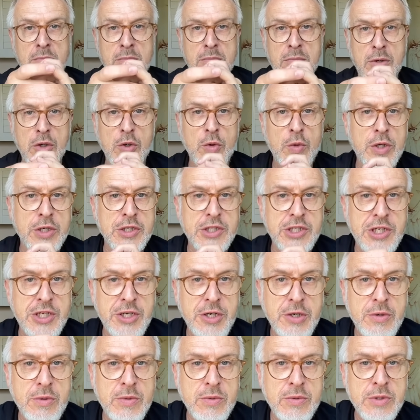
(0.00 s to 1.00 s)
Lucas
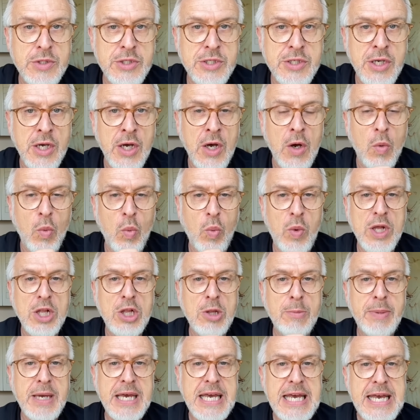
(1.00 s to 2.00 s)
Coons
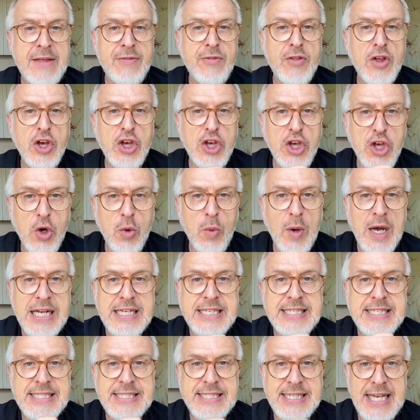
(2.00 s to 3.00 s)
will be in the
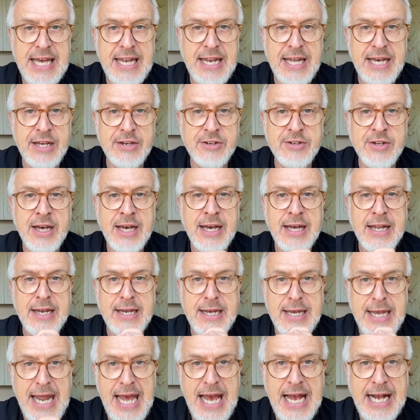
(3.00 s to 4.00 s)
U.S. Senate
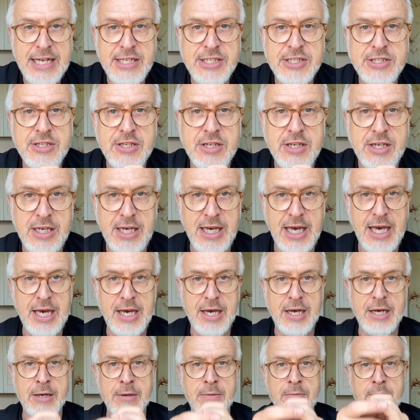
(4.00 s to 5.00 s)
next
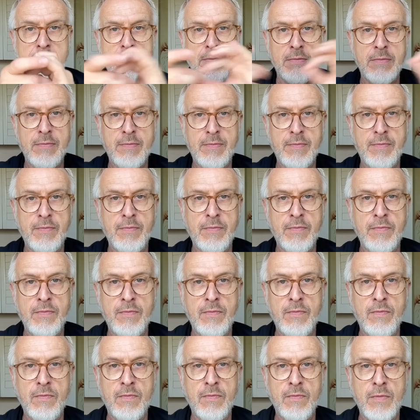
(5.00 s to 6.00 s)
year.
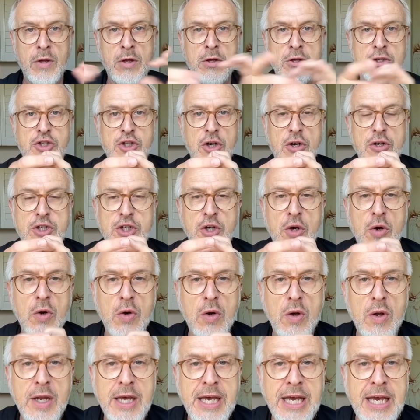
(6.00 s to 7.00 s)
Josh
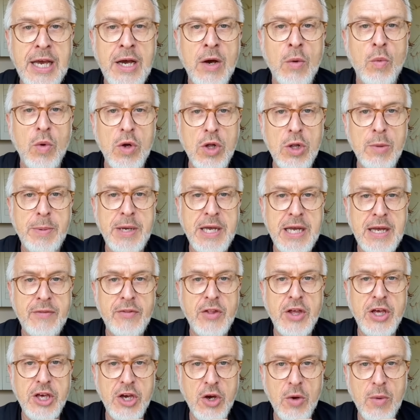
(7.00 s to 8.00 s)
Hawley will be in
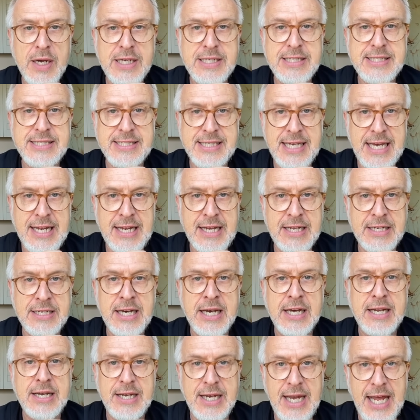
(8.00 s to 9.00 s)
the U.S. Senate
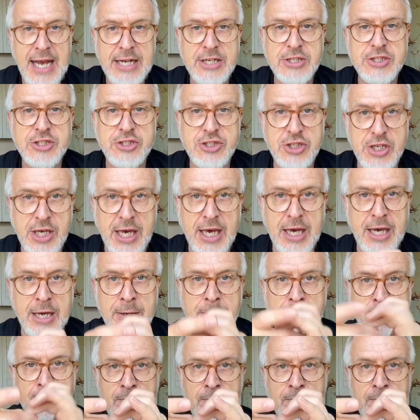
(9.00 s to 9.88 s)
next year.